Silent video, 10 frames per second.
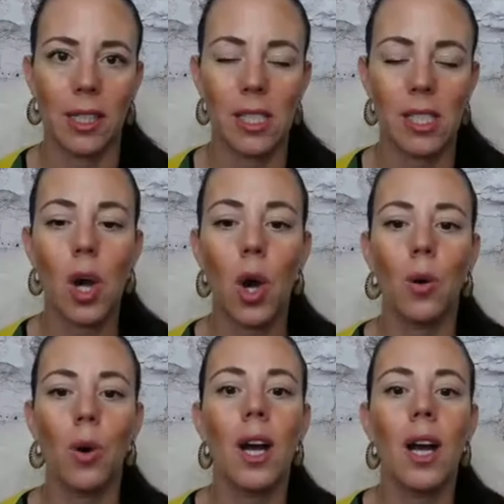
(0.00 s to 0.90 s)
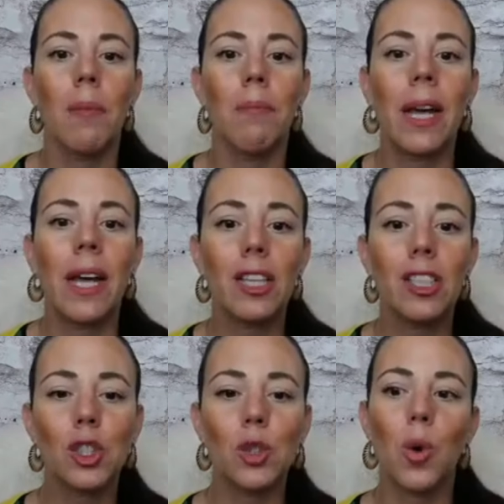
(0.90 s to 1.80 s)
So making
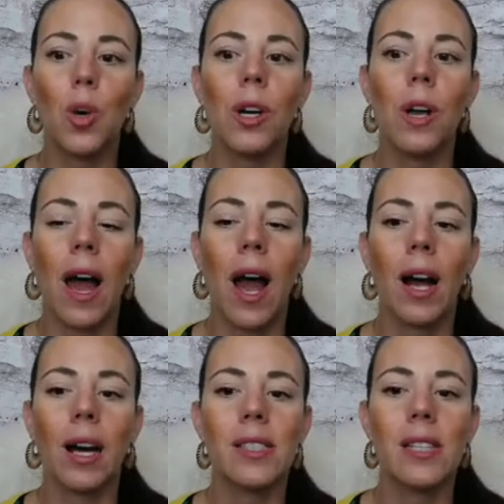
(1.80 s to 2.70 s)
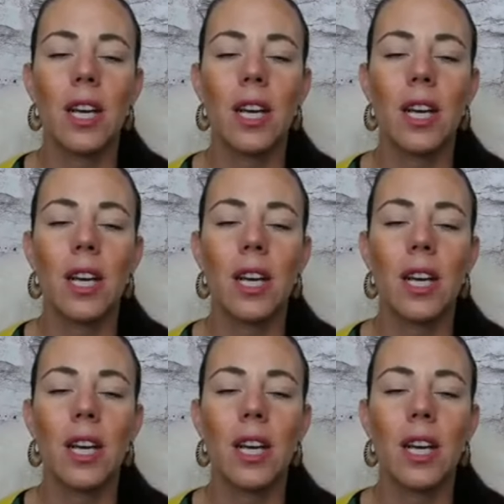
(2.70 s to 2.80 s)
sure that